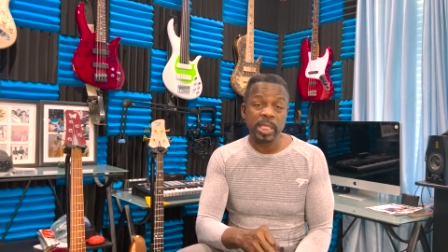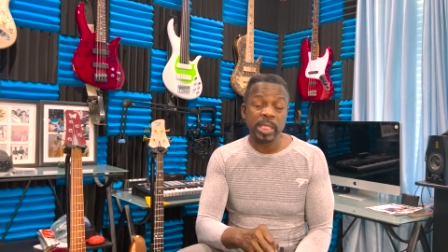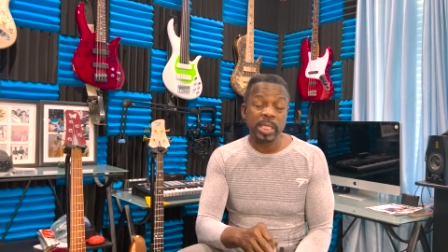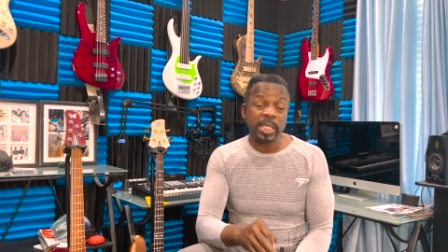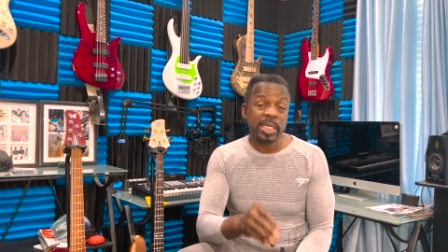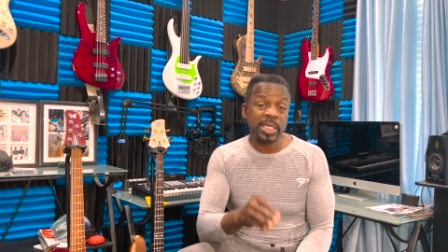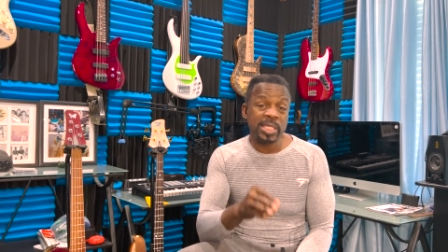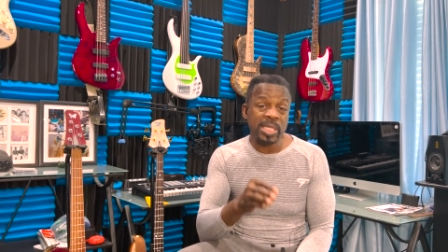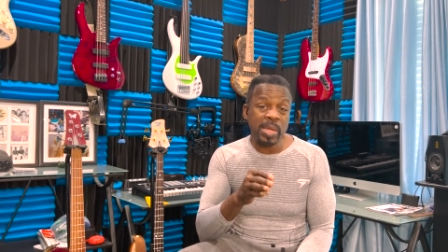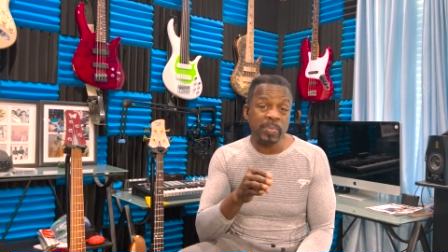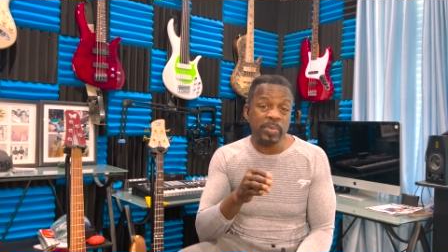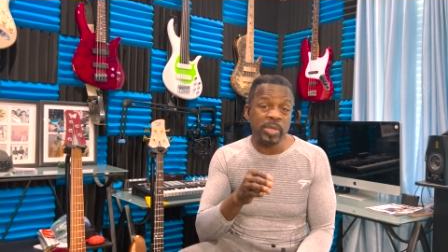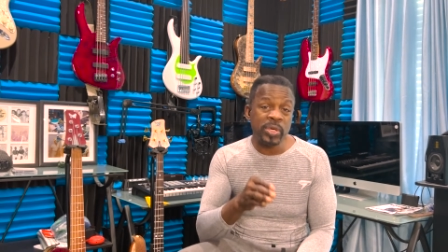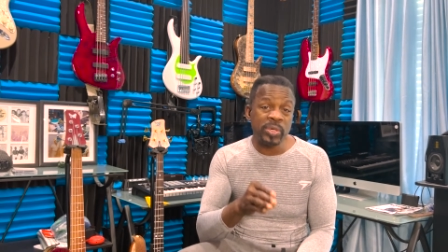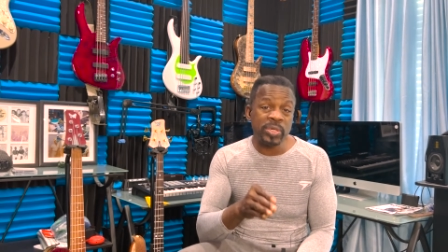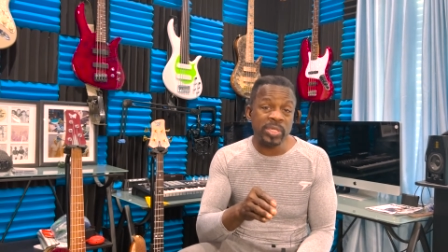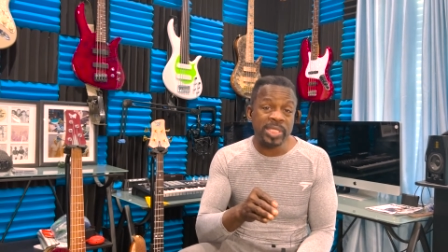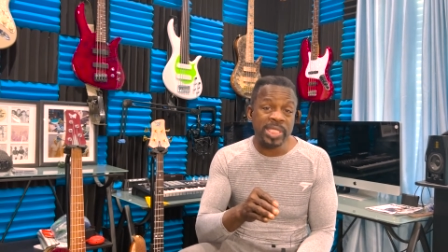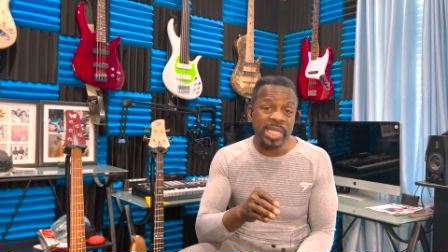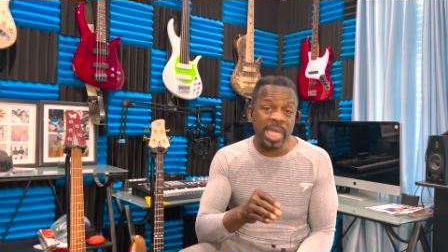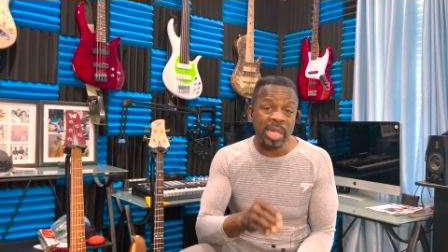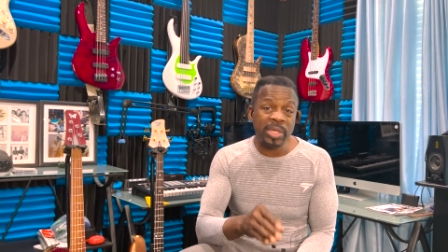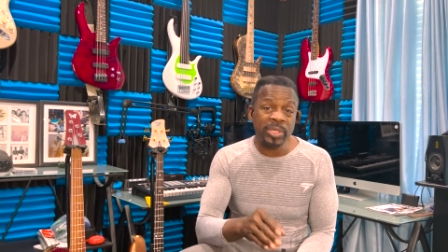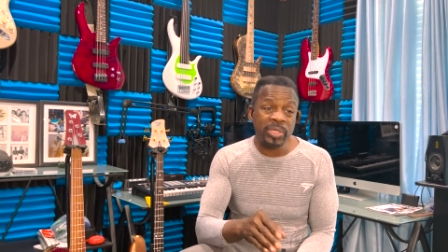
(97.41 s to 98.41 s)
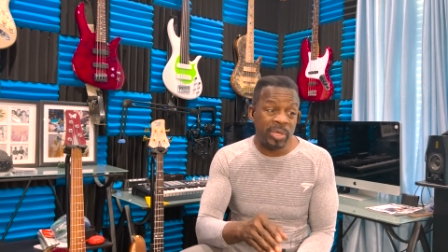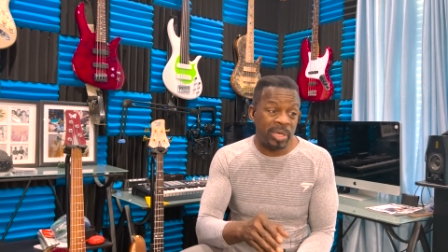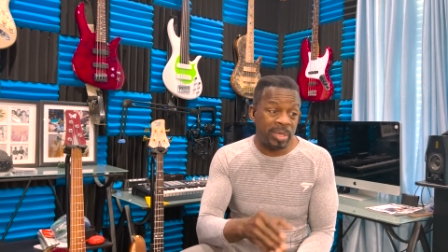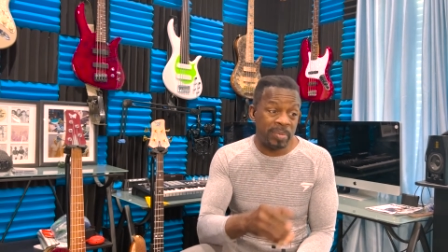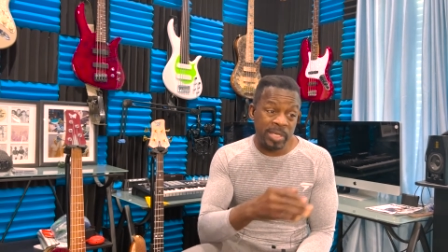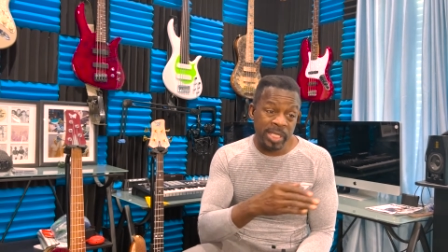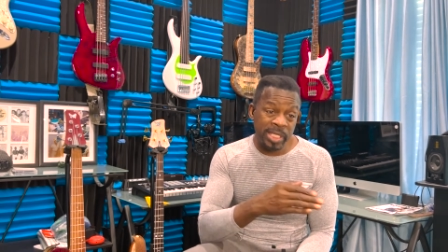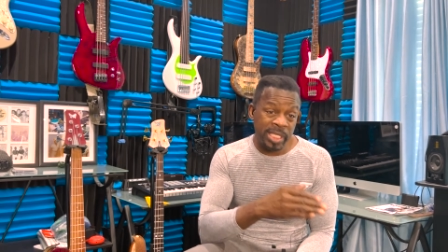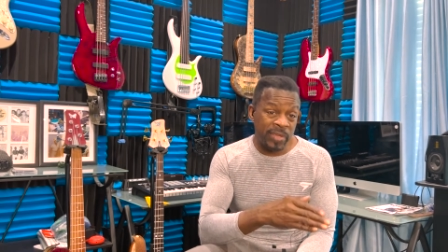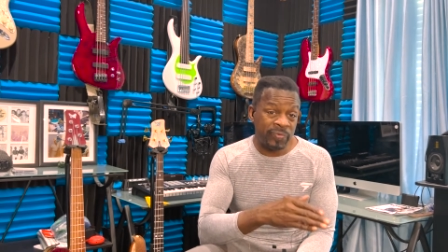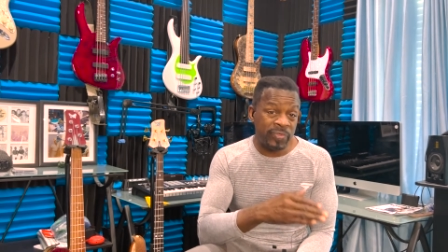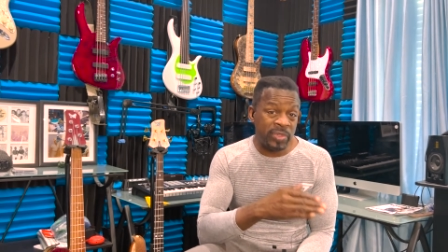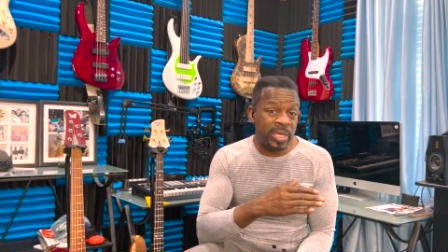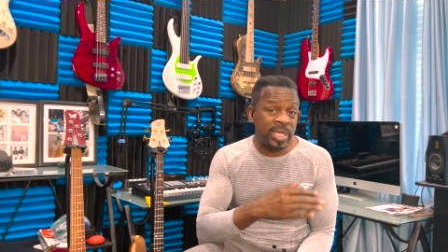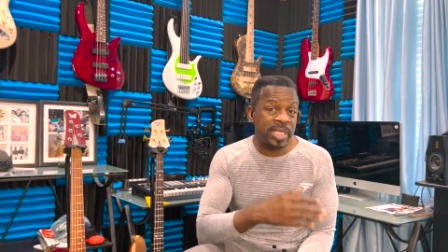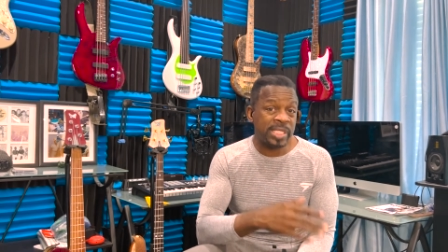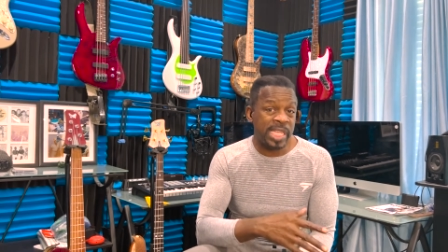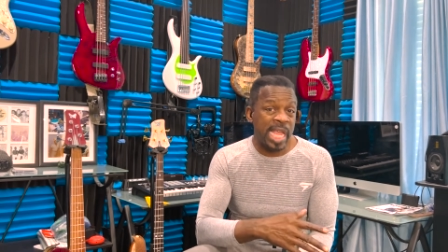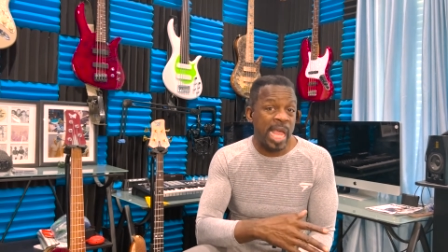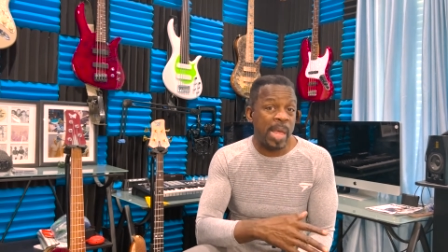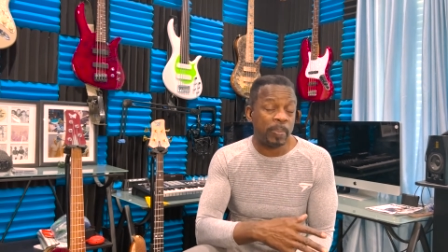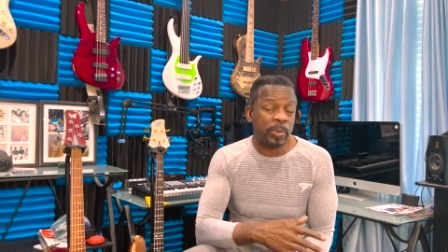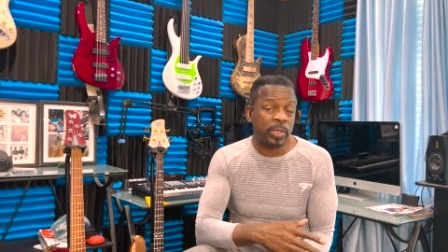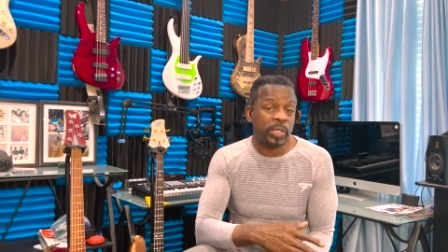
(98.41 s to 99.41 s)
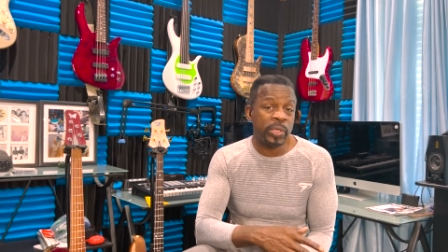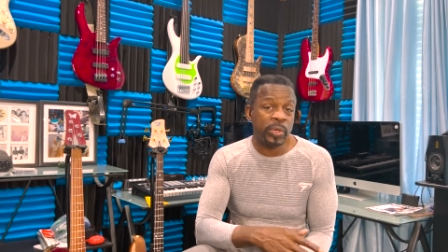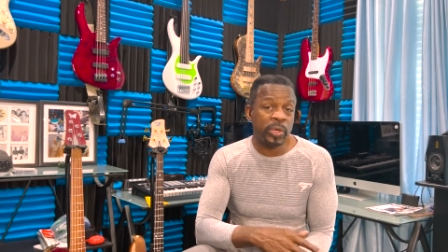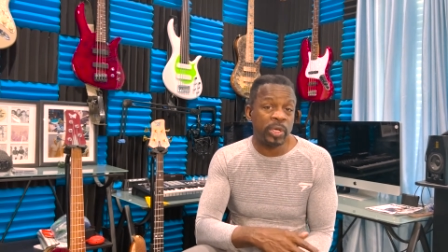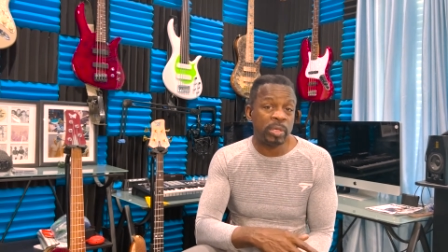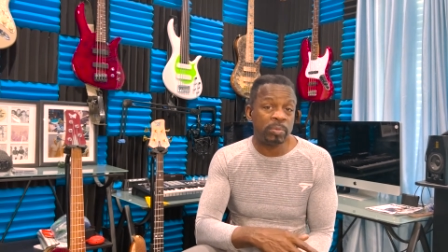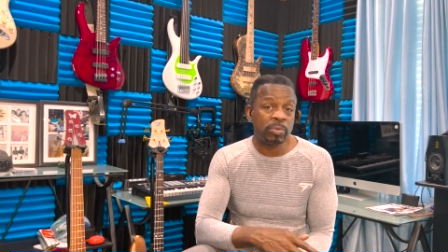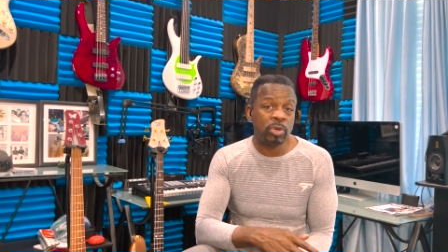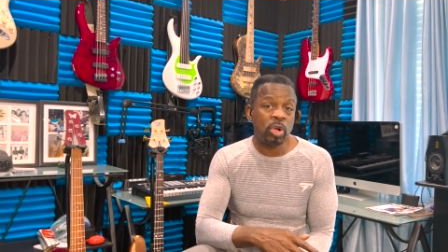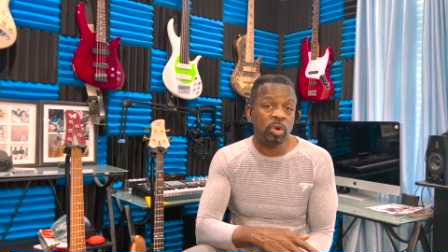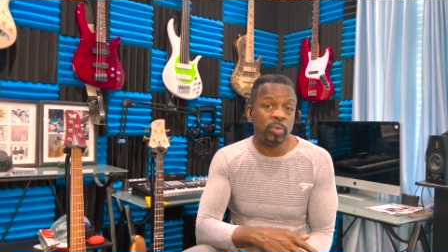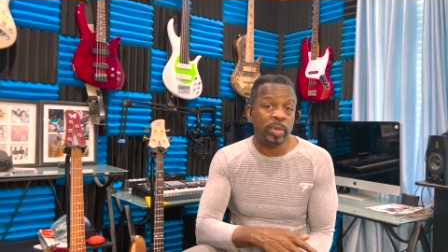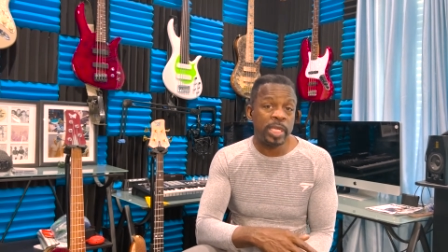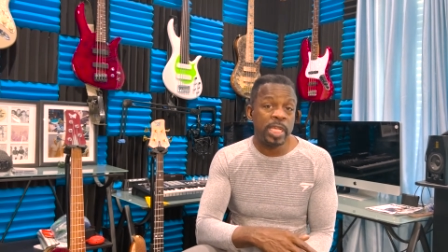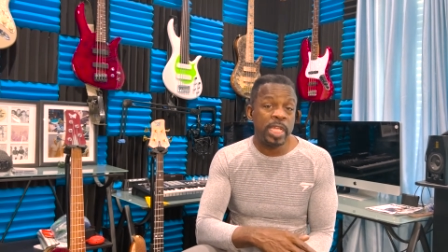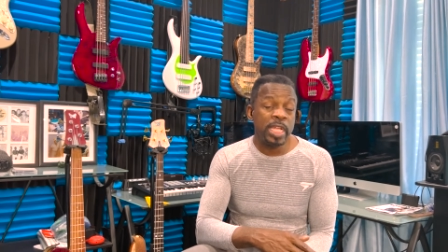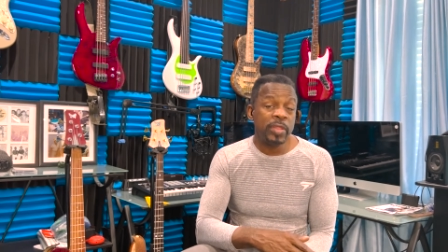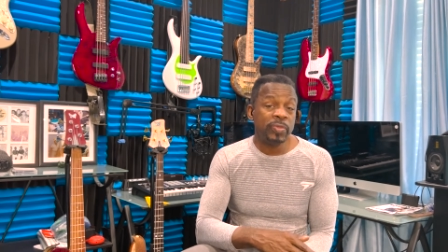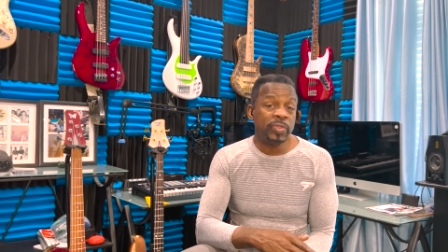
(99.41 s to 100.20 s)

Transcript: Because I'm here to tell you, I'm going to give you an example here in a moment,